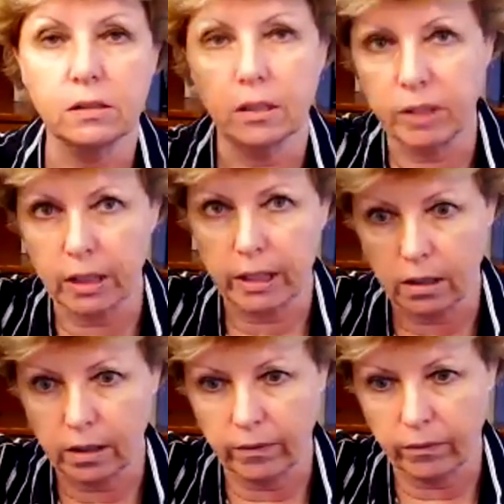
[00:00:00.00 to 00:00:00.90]
I mean, like,
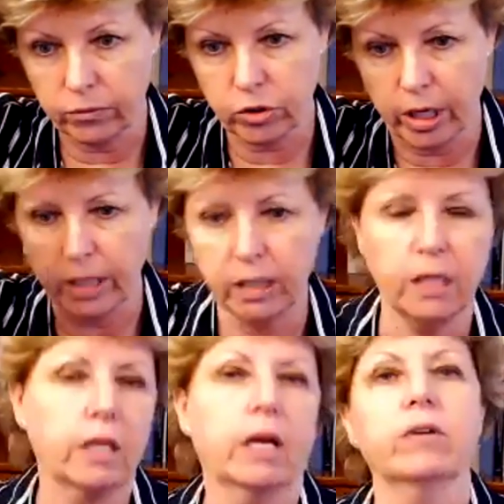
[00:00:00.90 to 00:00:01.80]
I've tried to
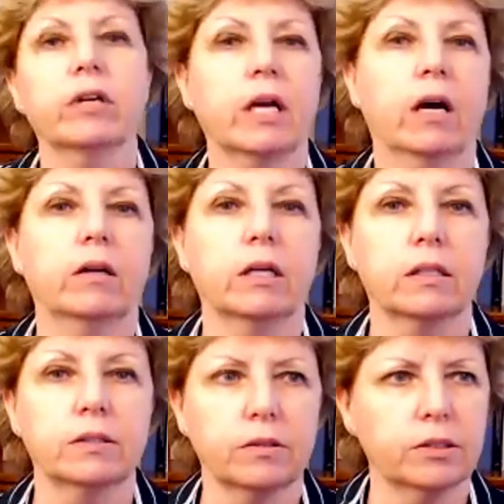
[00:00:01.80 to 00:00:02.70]
get every county
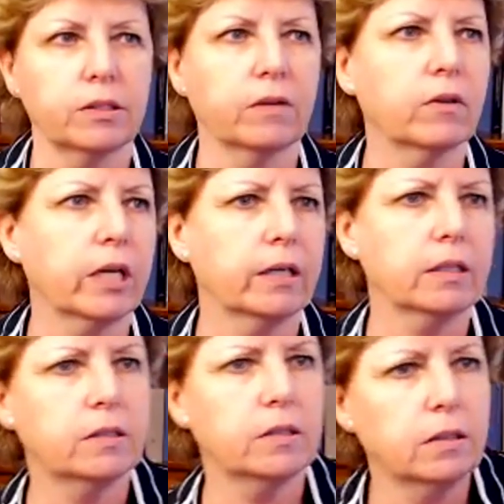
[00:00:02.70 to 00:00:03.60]
because there are several
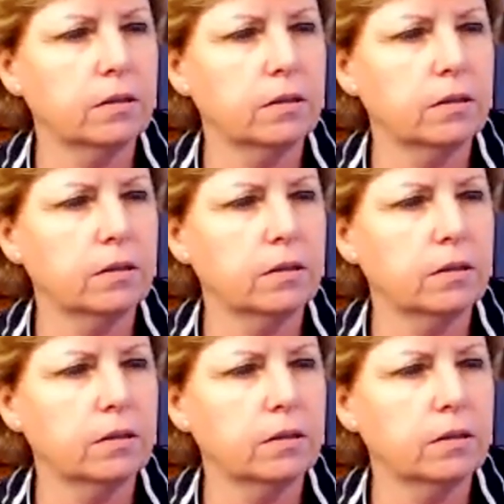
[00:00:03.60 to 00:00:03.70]
counties that